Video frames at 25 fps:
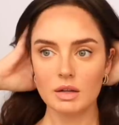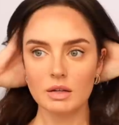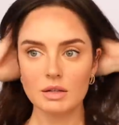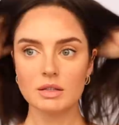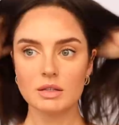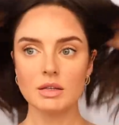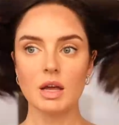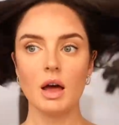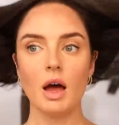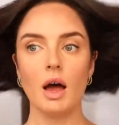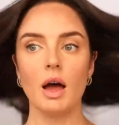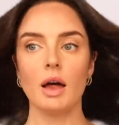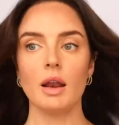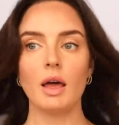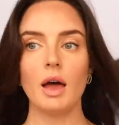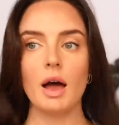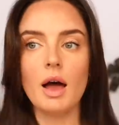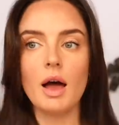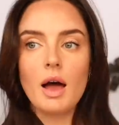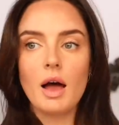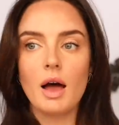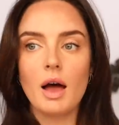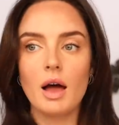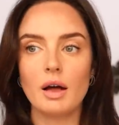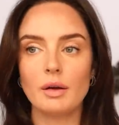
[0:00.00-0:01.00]

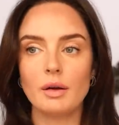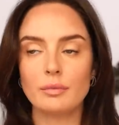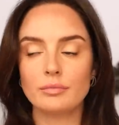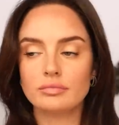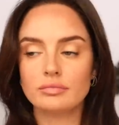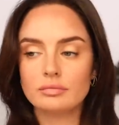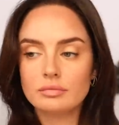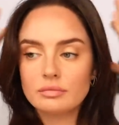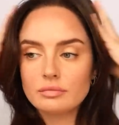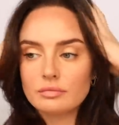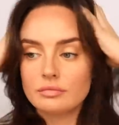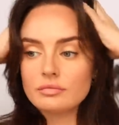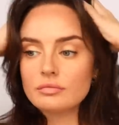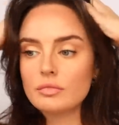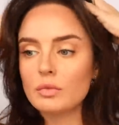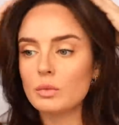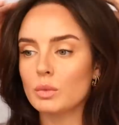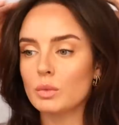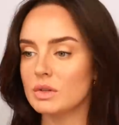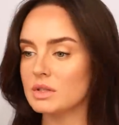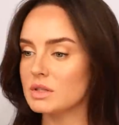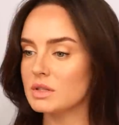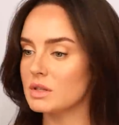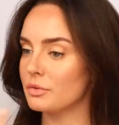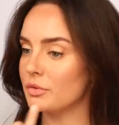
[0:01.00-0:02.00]
Ta-da!
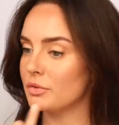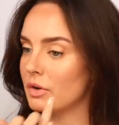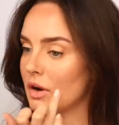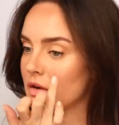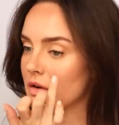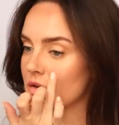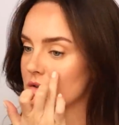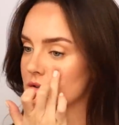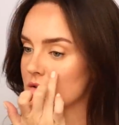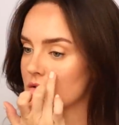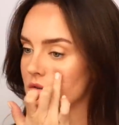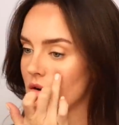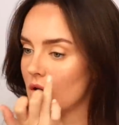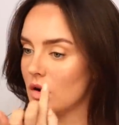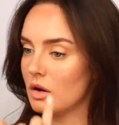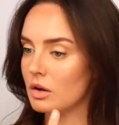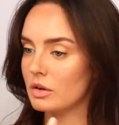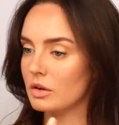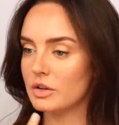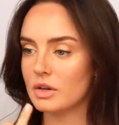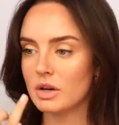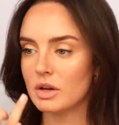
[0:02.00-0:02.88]
Once the freckles are on,